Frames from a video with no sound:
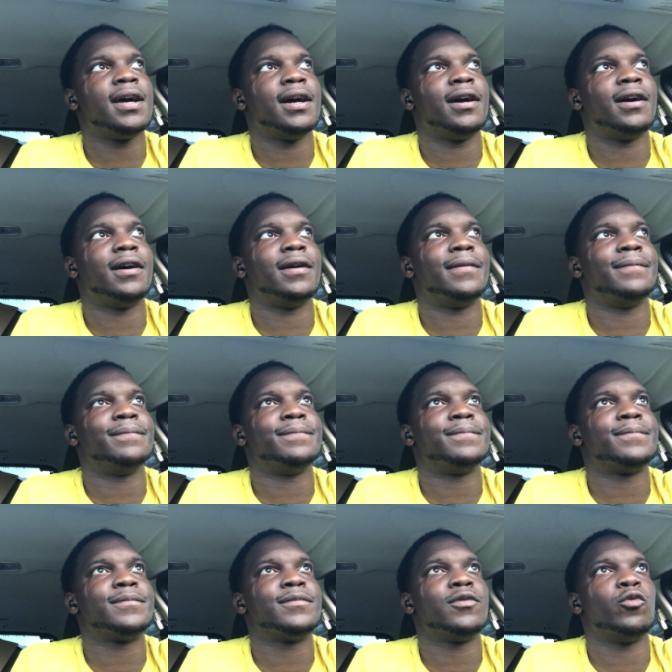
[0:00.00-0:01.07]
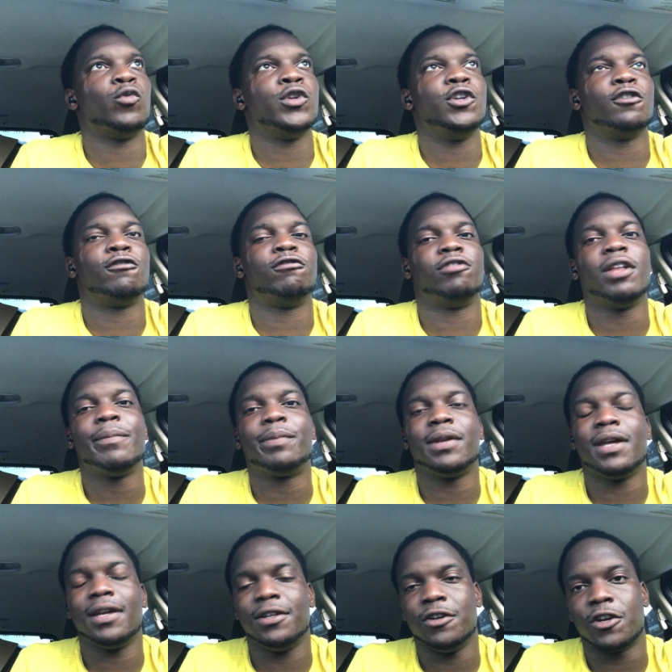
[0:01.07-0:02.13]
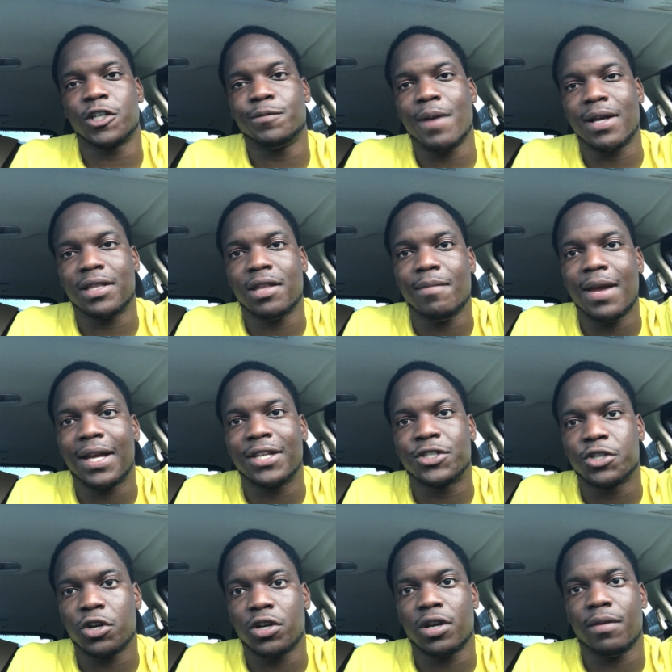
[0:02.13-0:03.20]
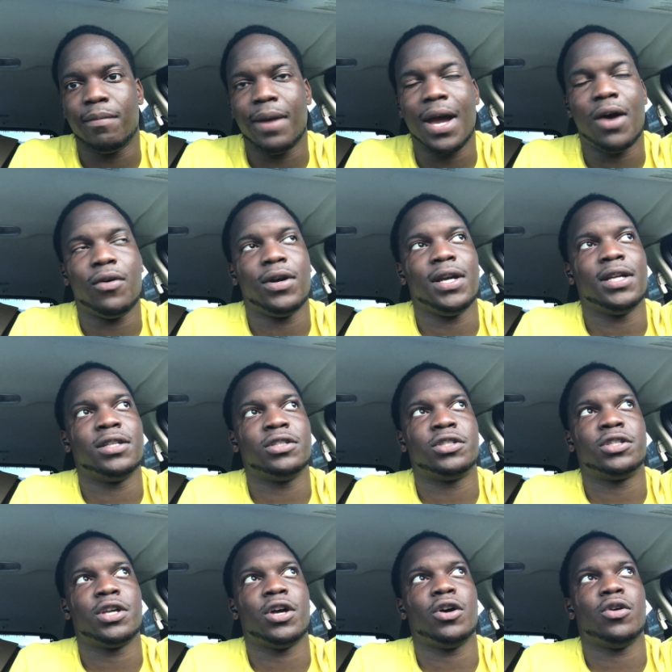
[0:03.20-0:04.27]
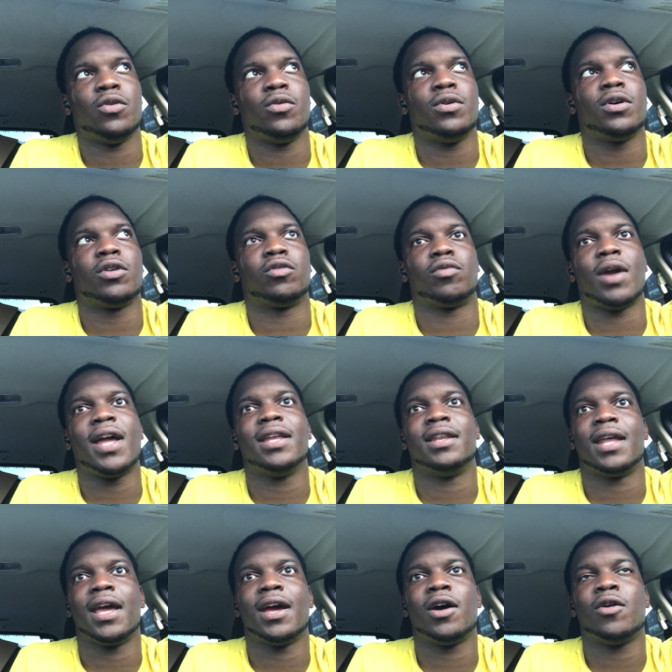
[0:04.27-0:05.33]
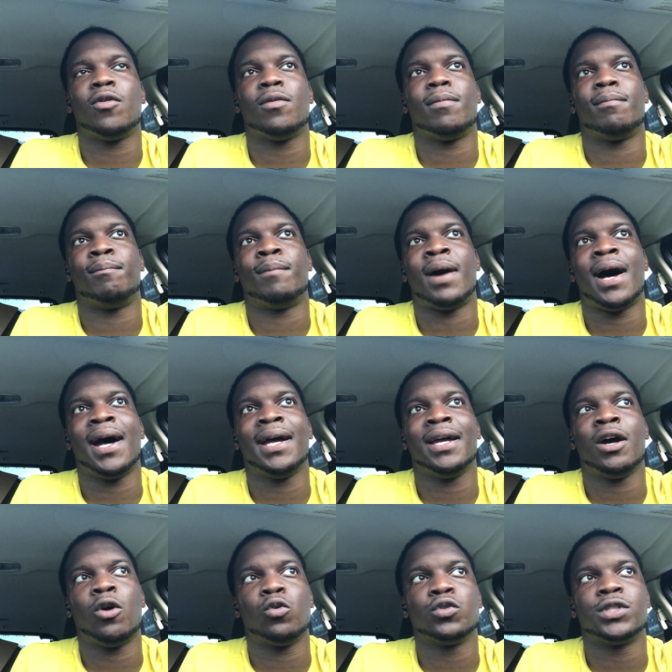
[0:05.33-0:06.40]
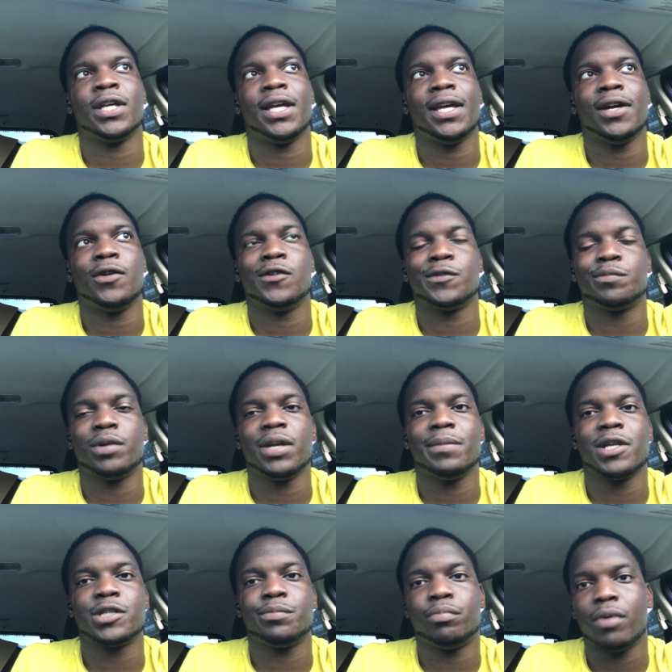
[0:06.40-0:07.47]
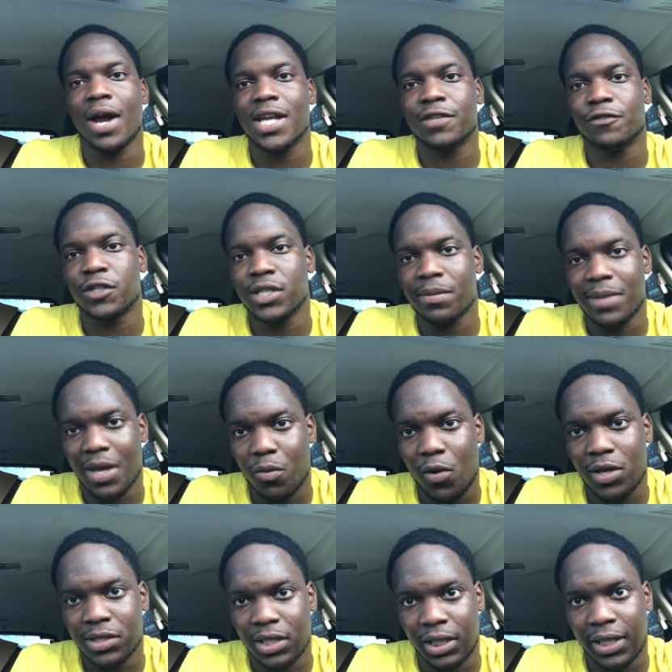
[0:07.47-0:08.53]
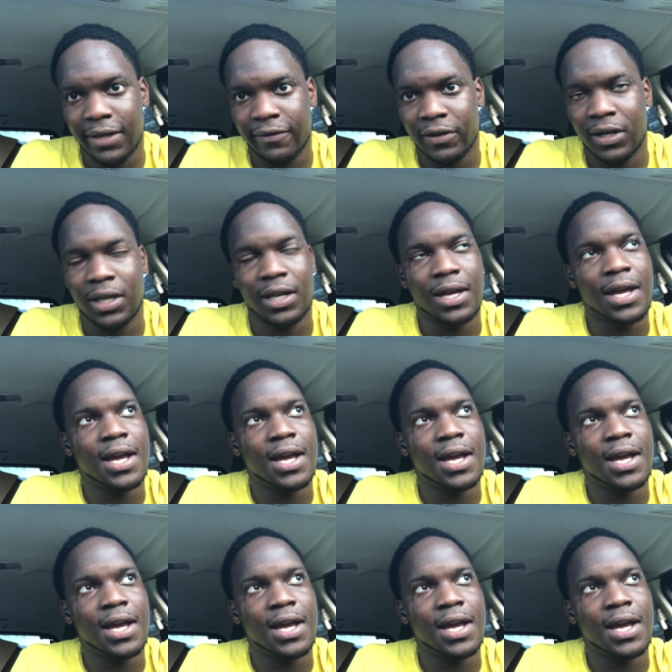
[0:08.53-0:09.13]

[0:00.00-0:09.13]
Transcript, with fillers: um, when you're flipping it, you're expecting to make a certain amount. And so right now, my wholetail is pretty much priced for somebody that wants to live in it.